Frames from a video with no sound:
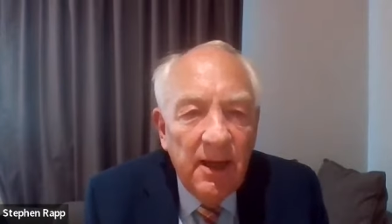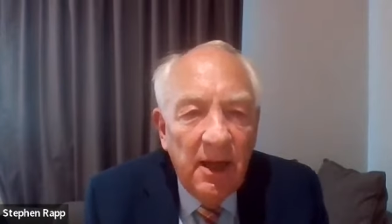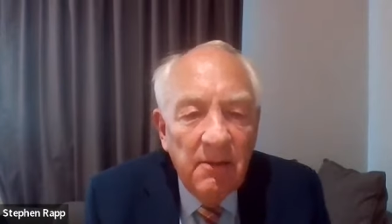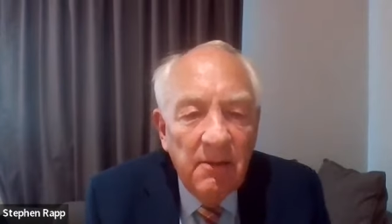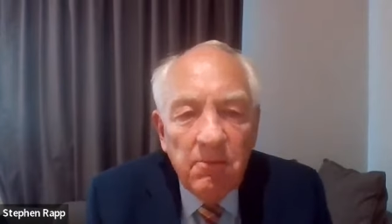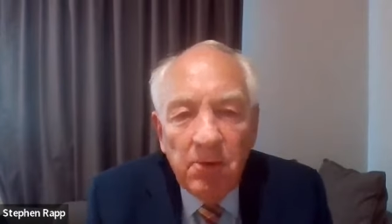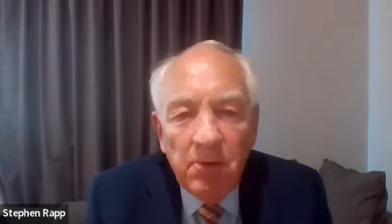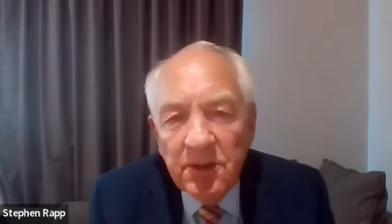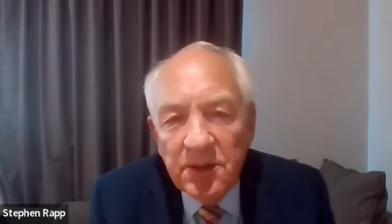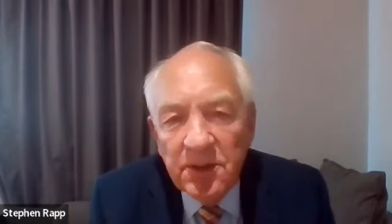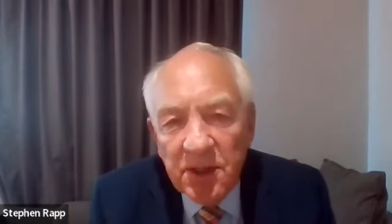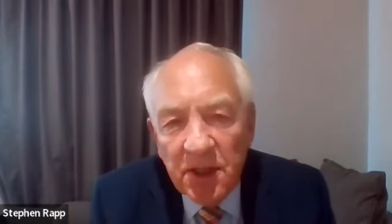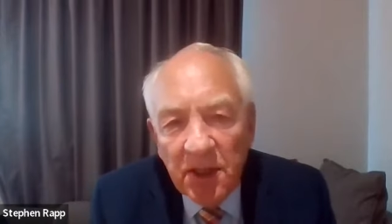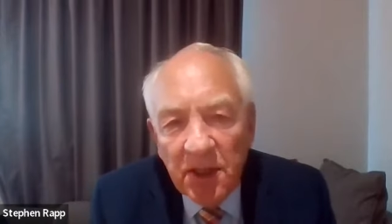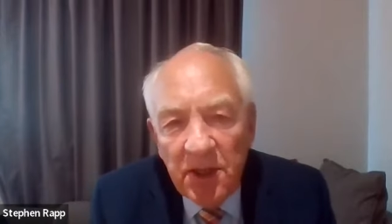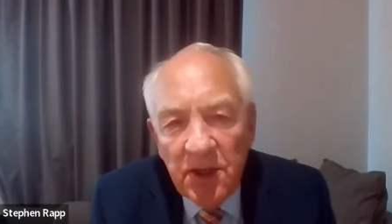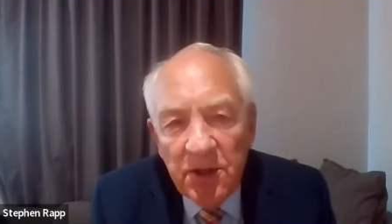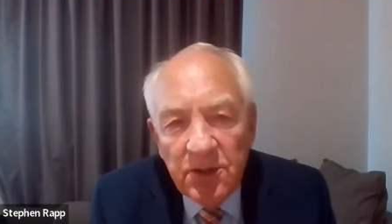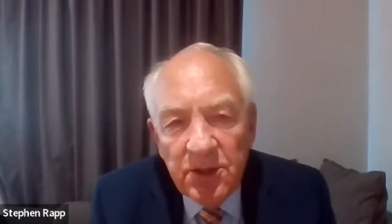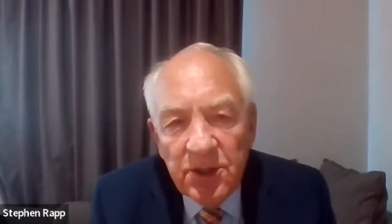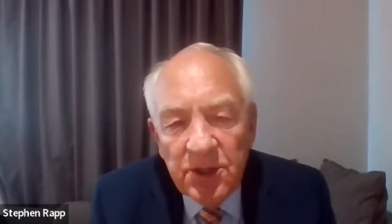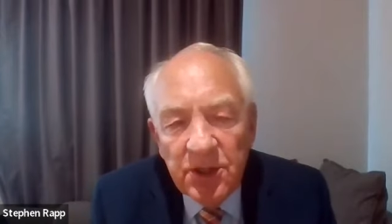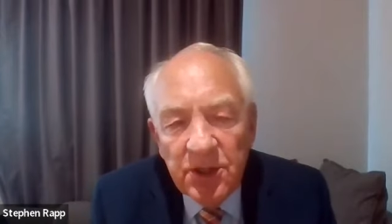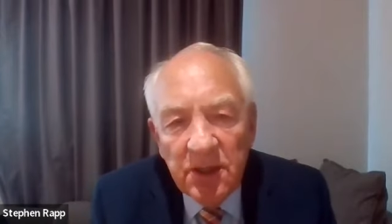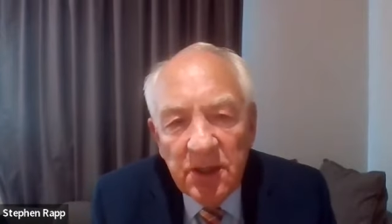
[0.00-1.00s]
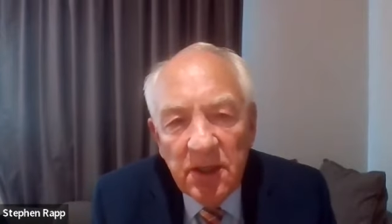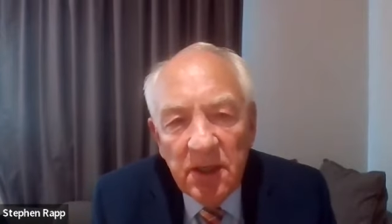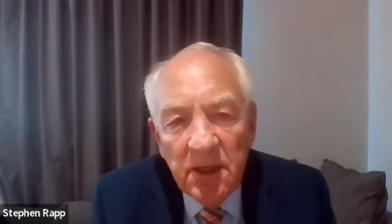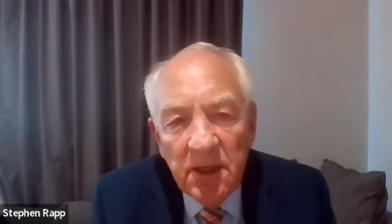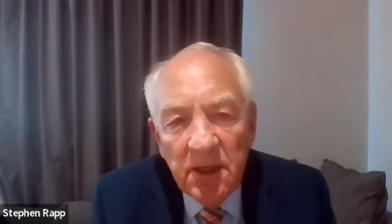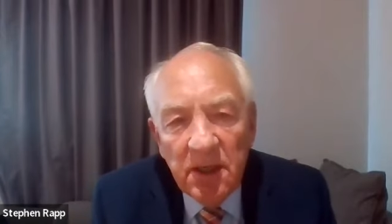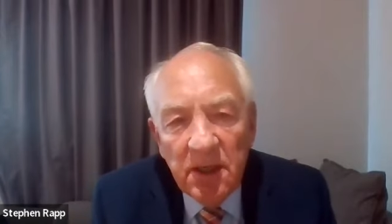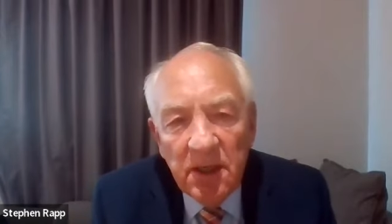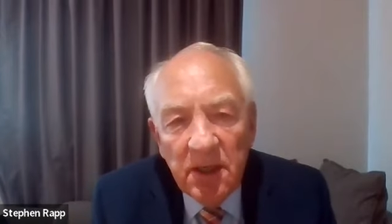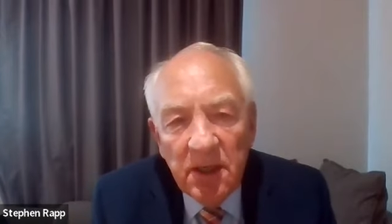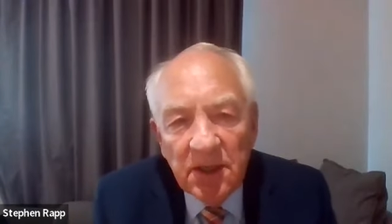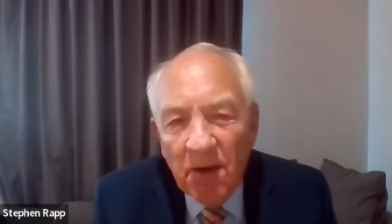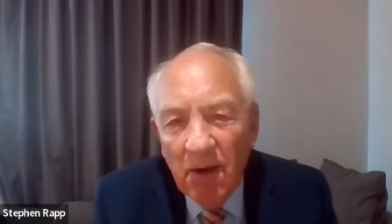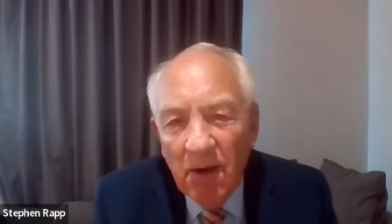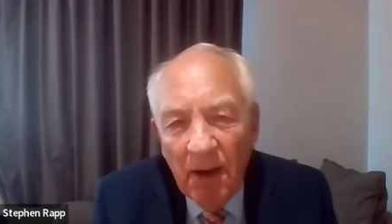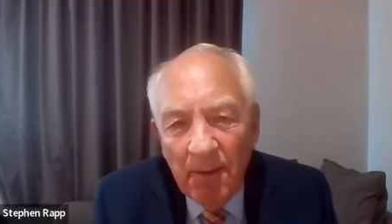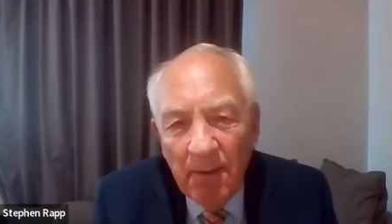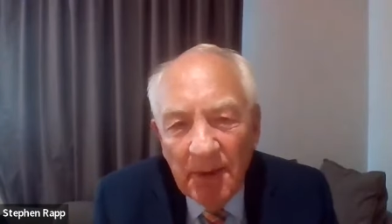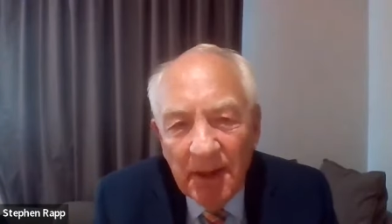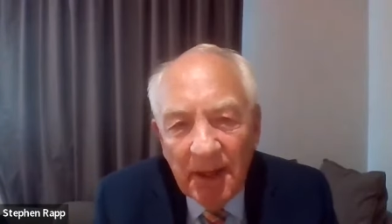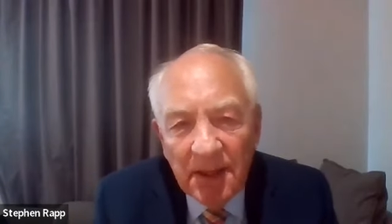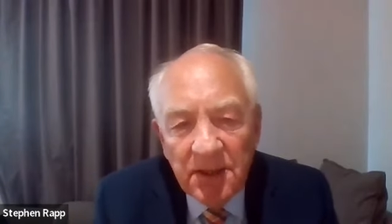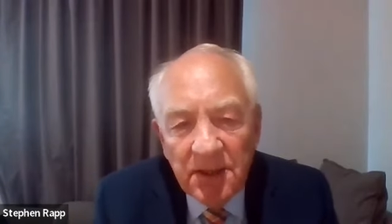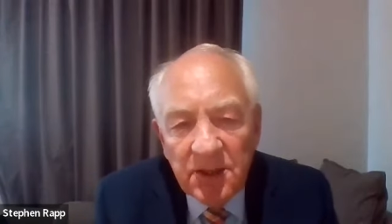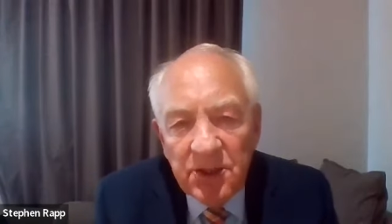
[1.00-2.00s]
and persecution as a crime
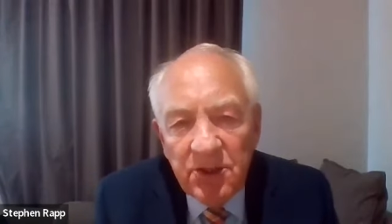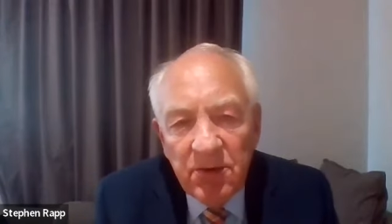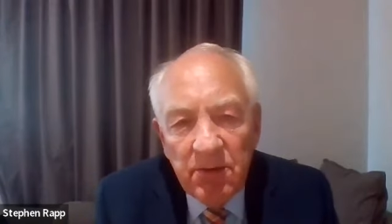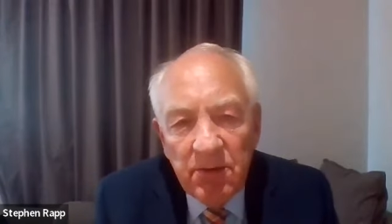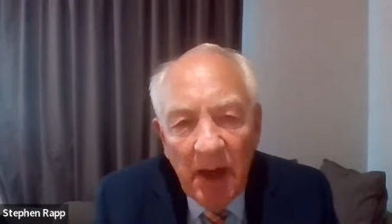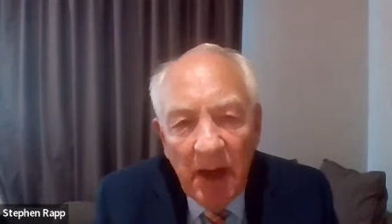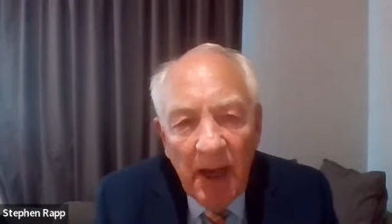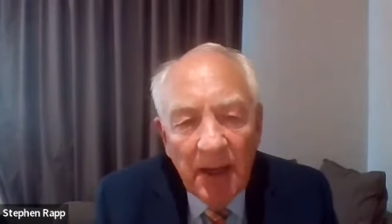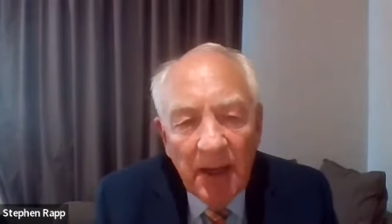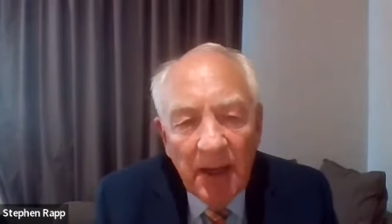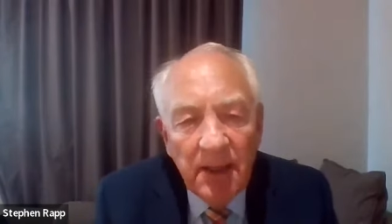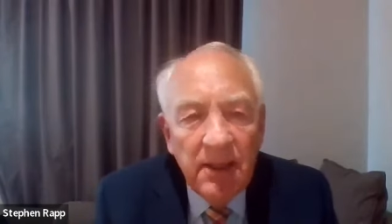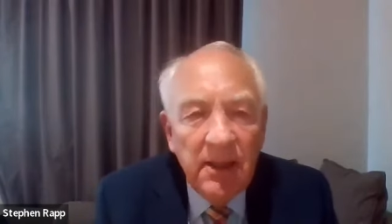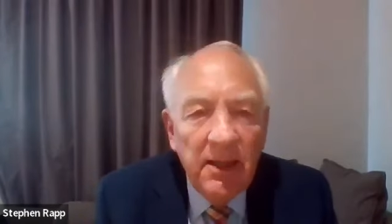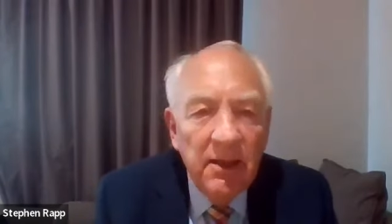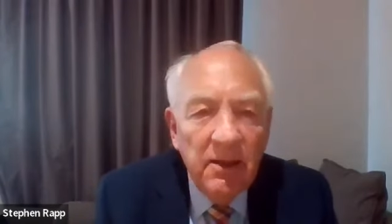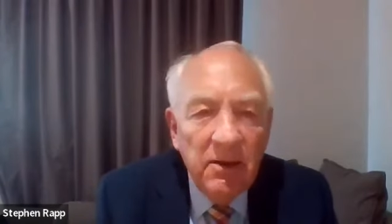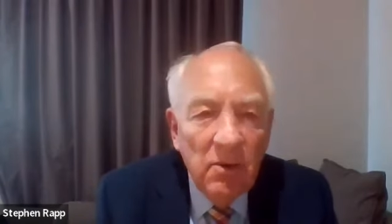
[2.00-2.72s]
against humanity,